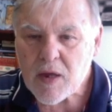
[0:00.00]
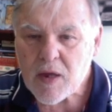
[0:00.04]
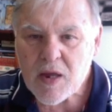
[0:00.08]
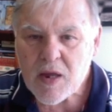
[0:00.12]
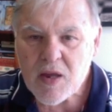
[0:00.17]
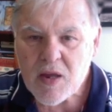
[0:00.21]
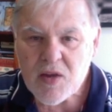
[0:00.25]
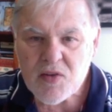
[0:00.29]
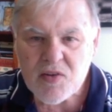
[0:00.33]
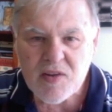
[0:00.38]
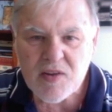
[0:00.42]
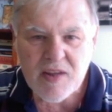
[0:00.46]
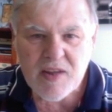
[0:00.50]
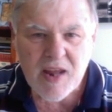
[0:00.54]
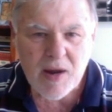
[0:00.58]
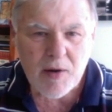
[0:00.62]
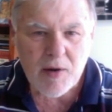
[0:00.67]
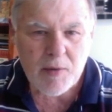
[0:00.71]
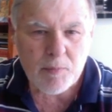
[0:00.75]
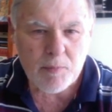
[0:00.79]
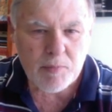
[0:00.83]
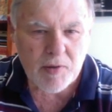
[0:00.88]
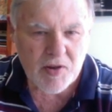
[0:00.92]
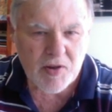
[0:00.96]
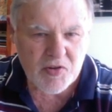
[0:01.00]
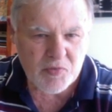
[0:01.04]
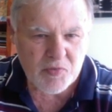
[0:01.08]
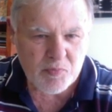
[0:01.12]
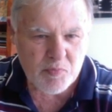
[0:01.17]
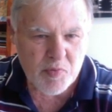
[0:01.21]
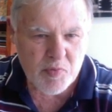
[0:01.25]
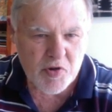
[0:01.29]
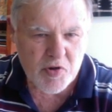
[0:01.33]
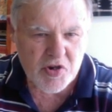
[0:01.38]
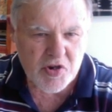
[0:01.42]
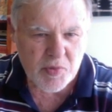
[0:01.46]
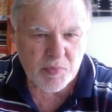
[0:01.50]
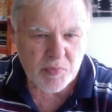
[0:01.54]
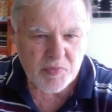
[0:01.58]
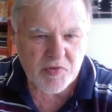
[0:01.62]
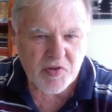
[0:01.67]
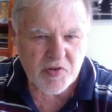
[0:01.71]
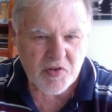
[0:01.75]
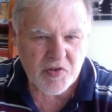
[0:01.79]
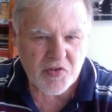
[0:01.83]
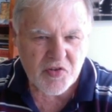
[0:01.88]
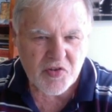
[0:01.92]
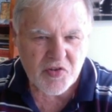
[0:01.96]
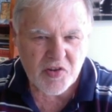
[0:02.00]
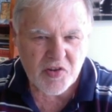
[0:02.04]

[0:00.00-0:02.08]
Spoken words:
So now he plays bishop to c3.